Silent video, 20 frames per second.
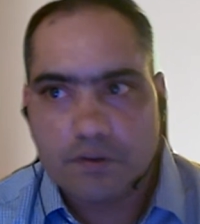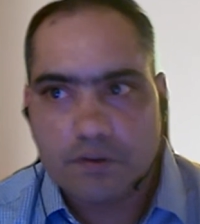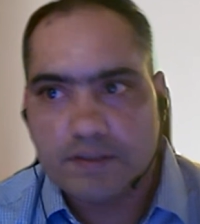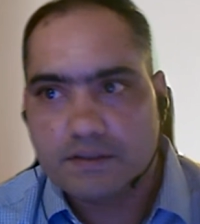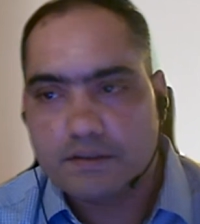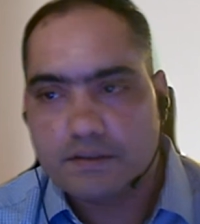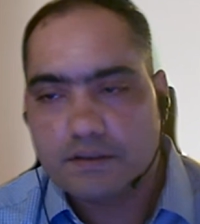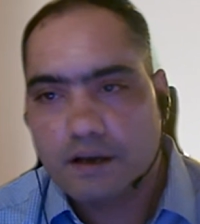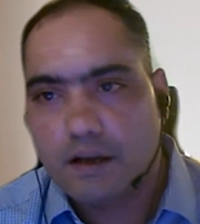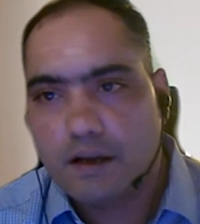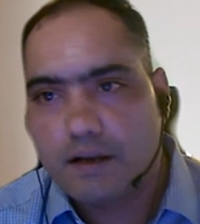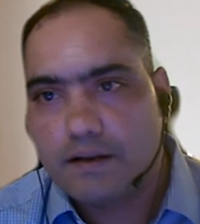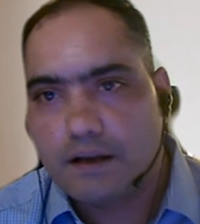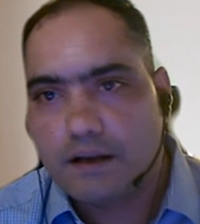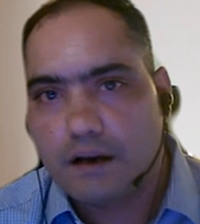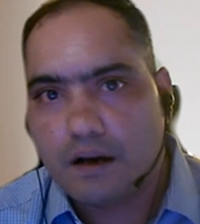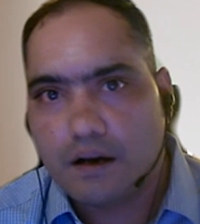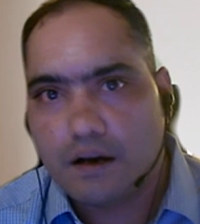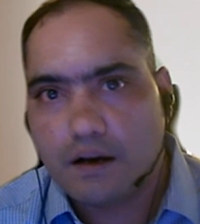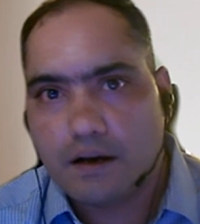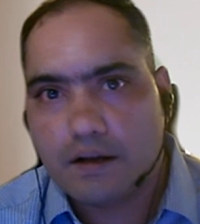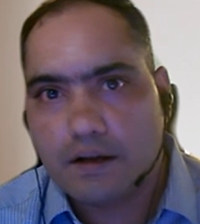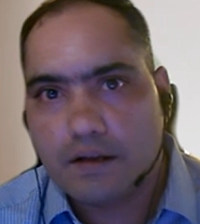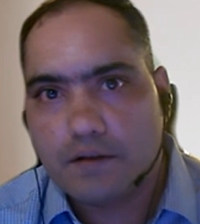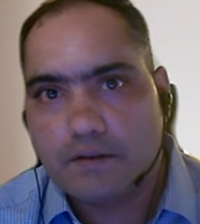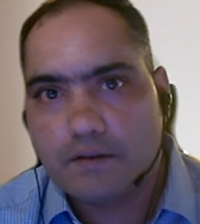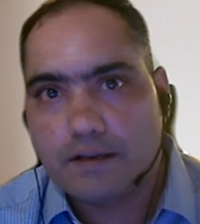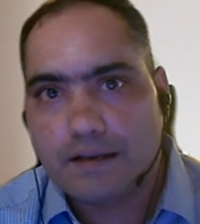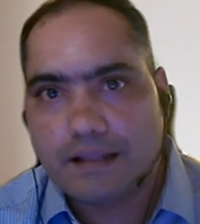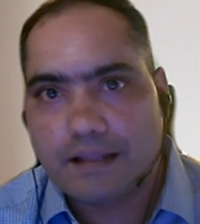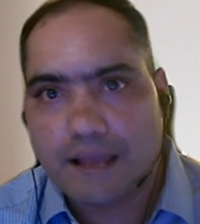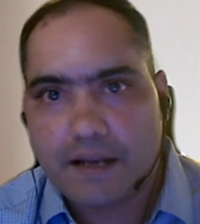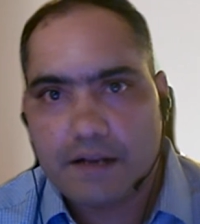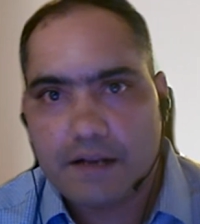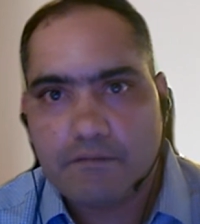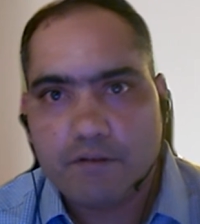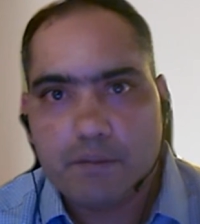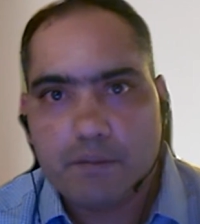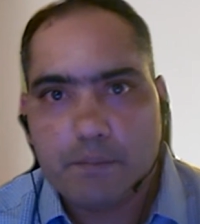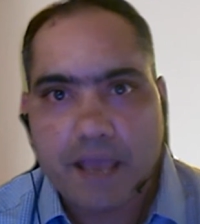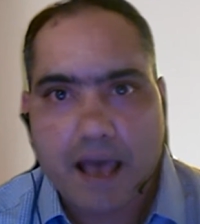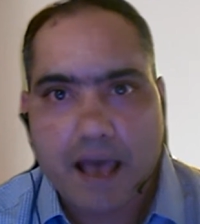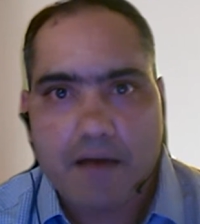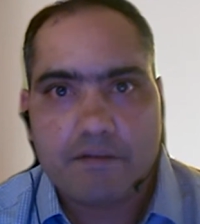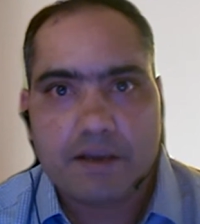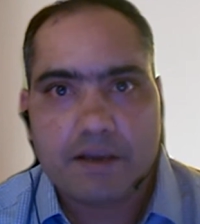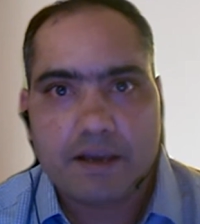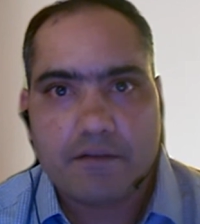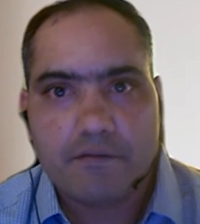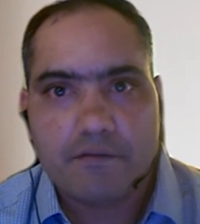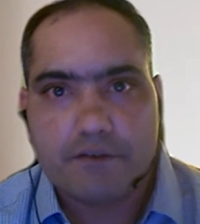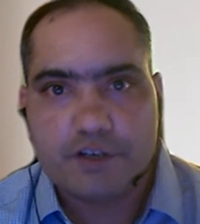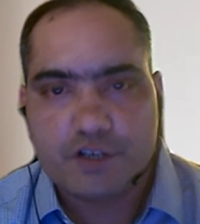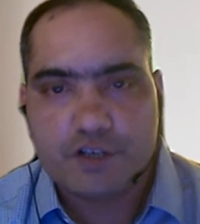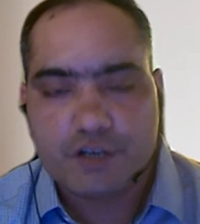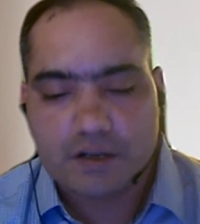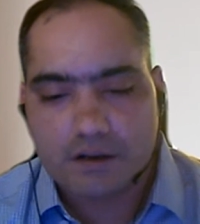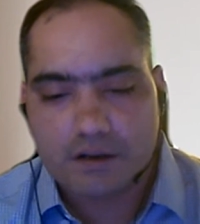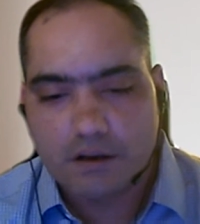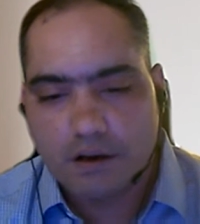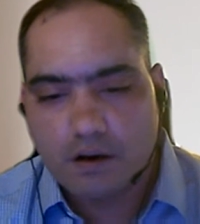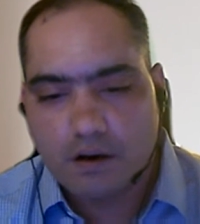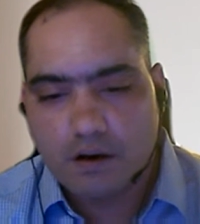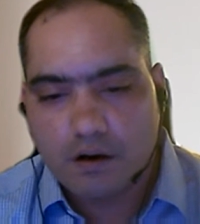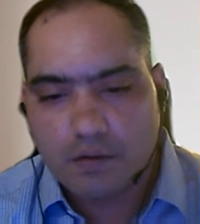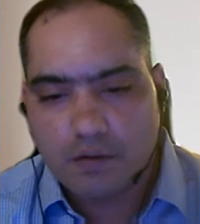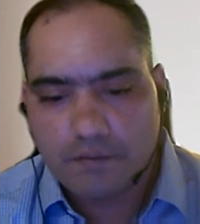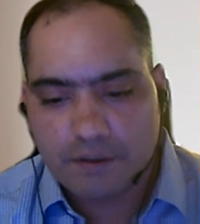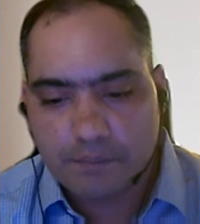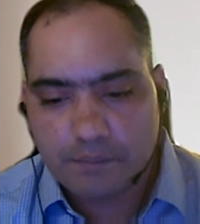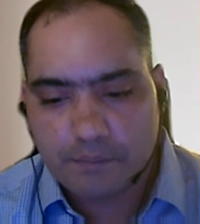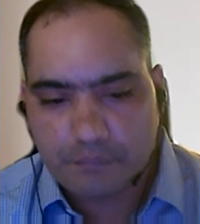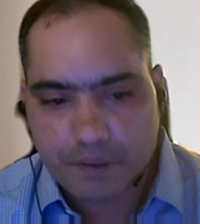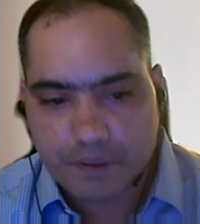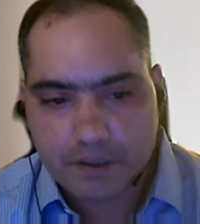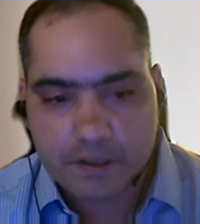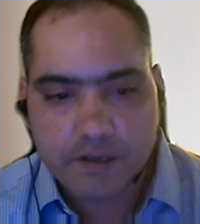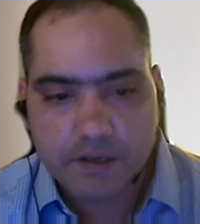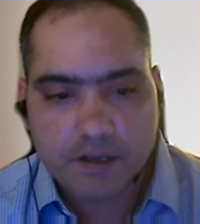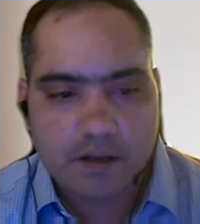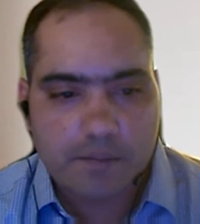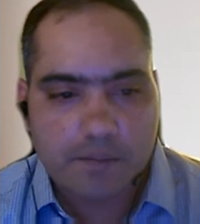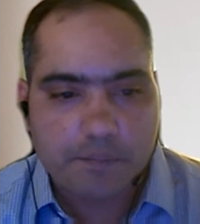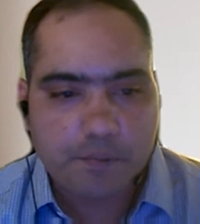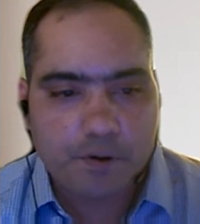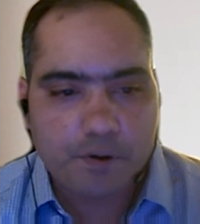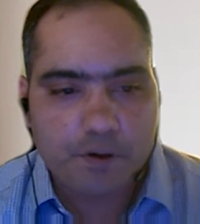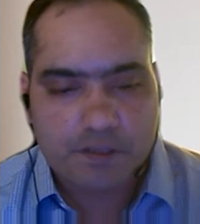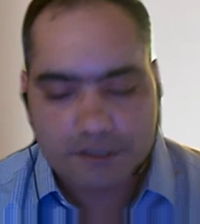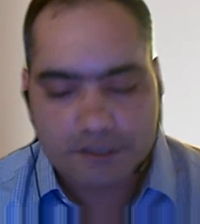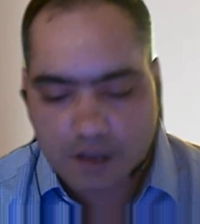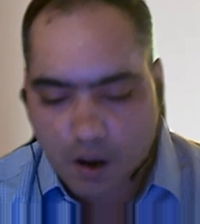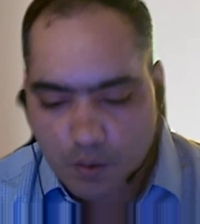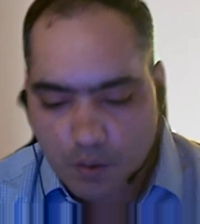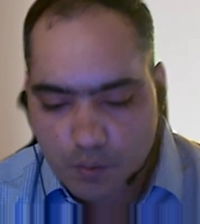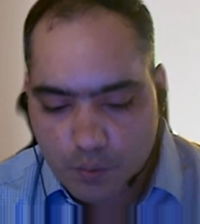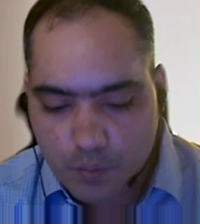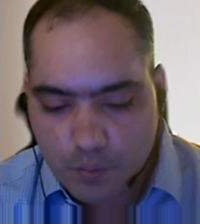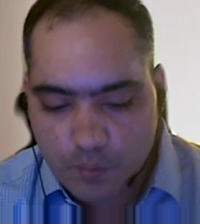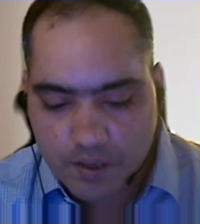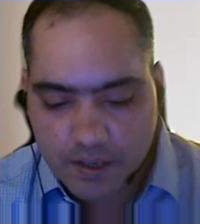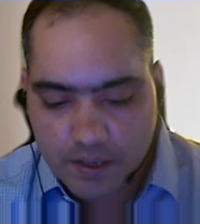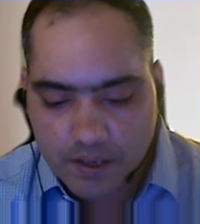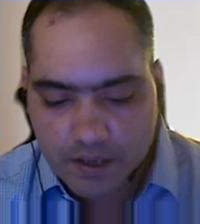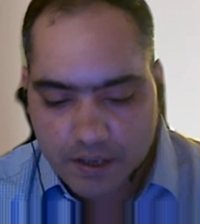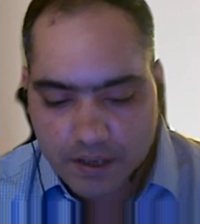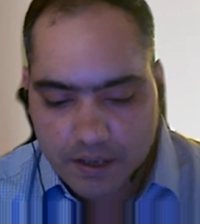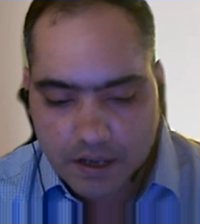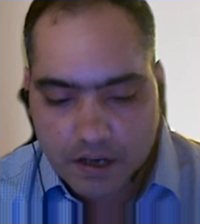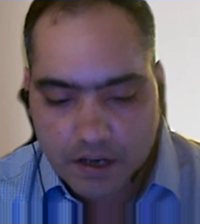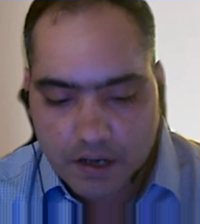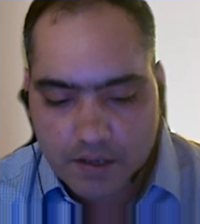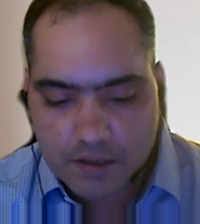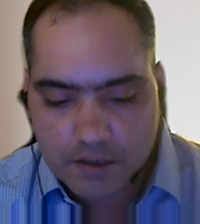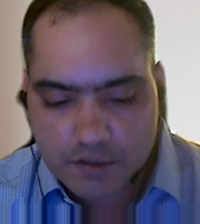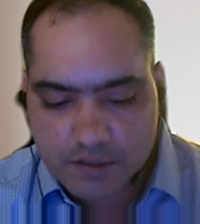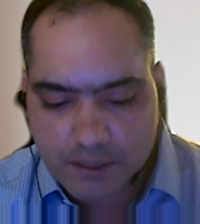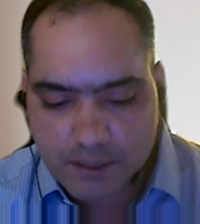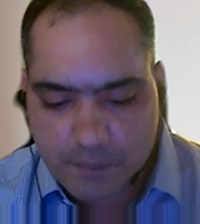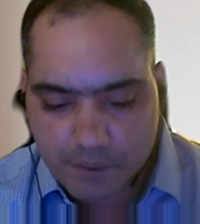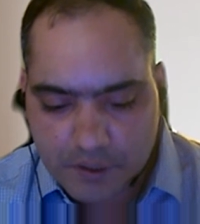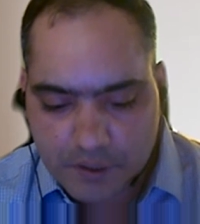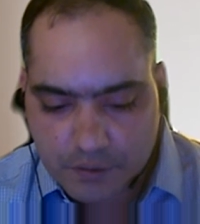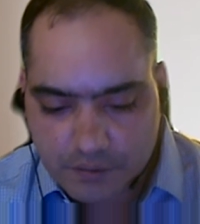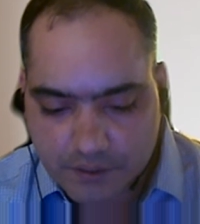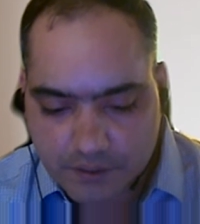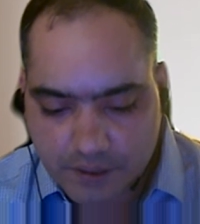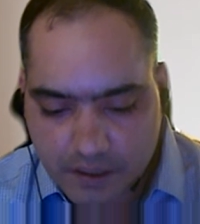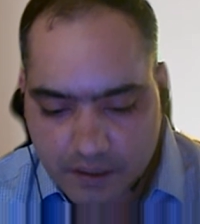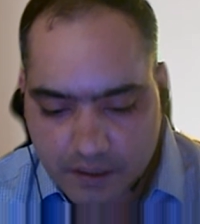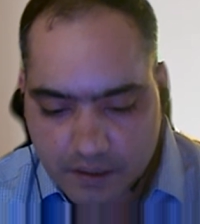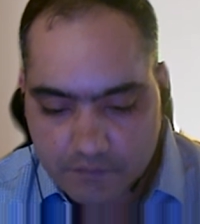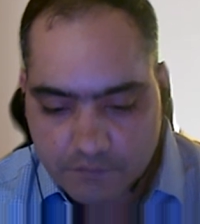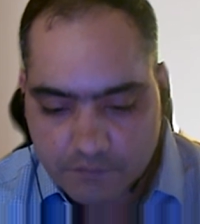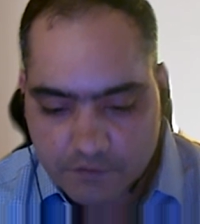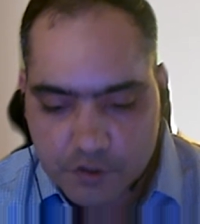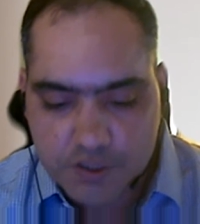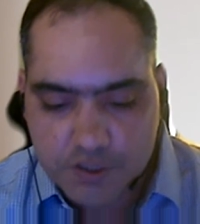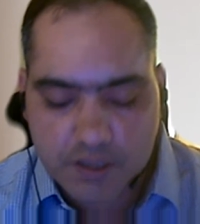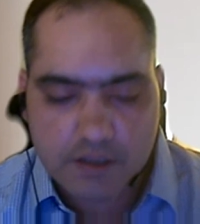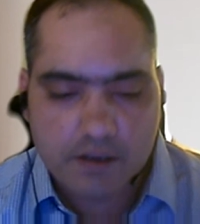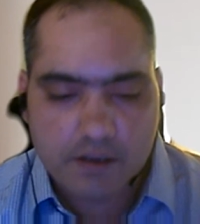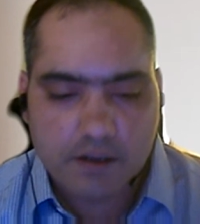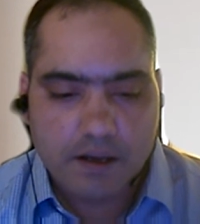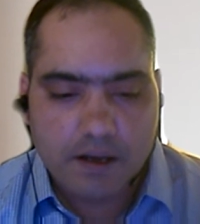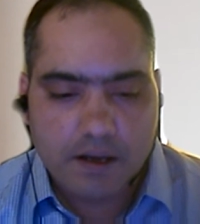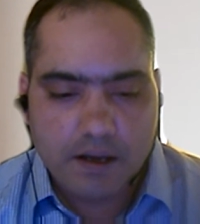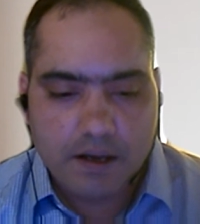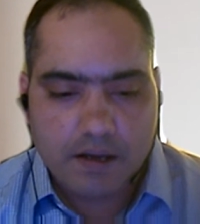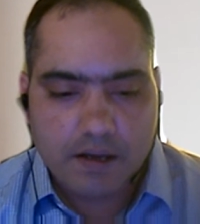when the client will be having a vision of a particular project, how do we step into that vision?